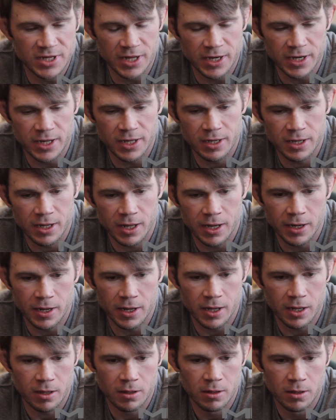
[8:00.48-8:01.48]
did it, and
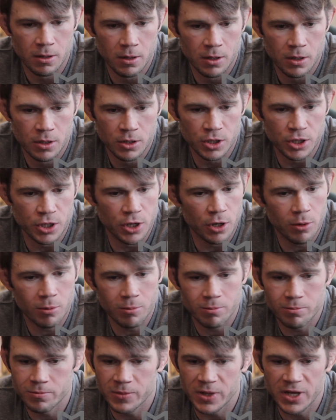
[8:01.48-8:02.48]
you
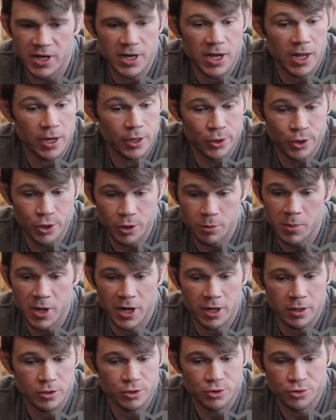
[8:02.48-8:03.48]
know, he got good
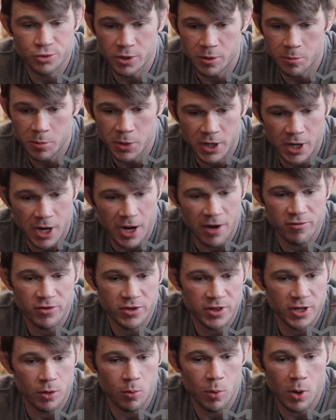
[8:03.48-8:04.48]
medical treatment.
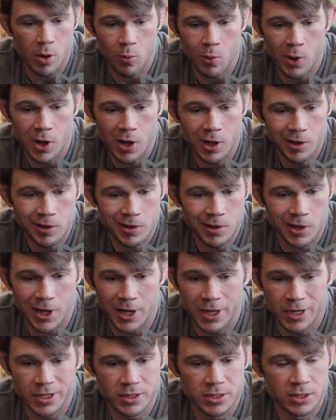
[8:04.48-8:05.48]
Everything went well,
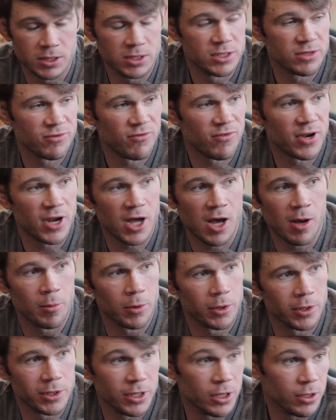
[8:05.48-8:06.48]
and he's a
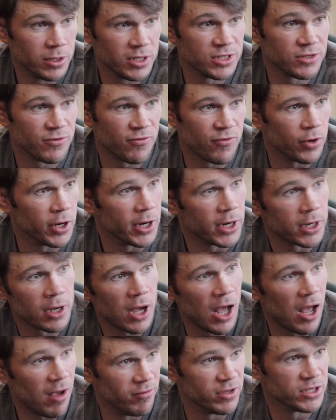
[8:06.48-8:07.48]
phenomenal. You know, he's a freak,
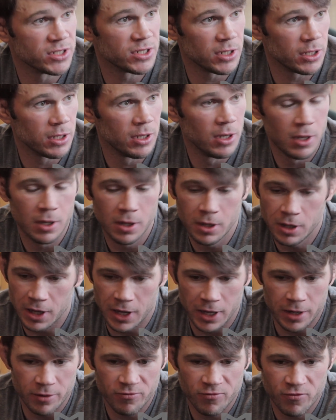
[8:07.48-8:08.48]
obviously,
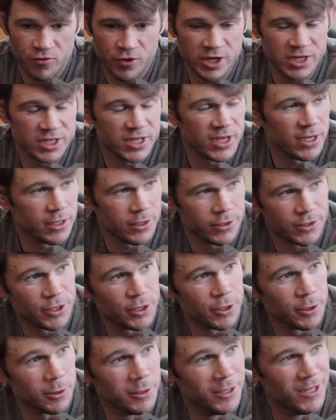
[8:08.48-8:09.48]
and freaks heal too.